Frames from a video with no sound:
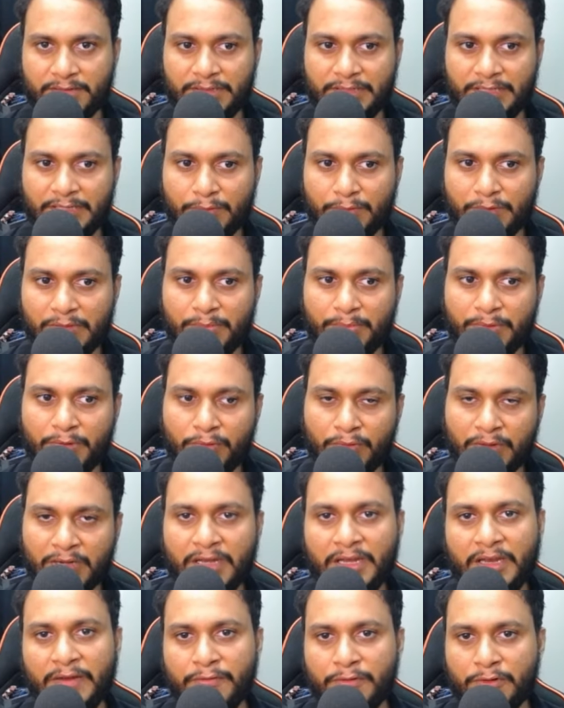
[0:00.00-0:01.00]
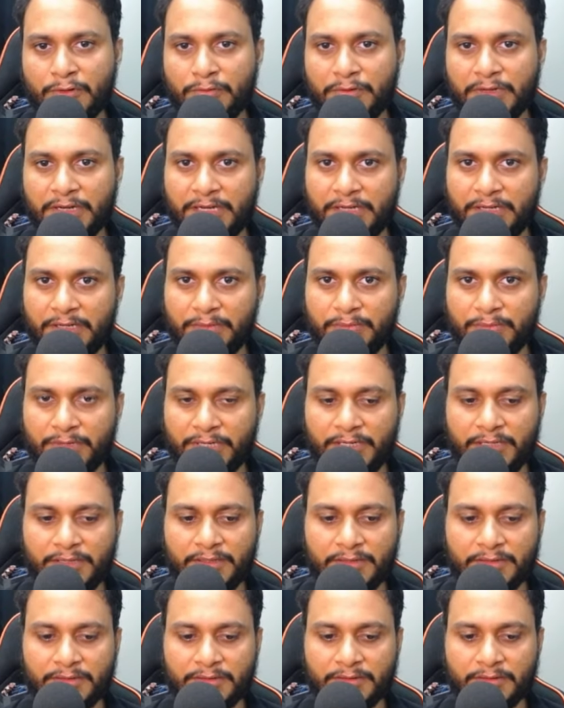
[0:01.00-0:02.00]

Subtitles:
There will be one leftover item, right?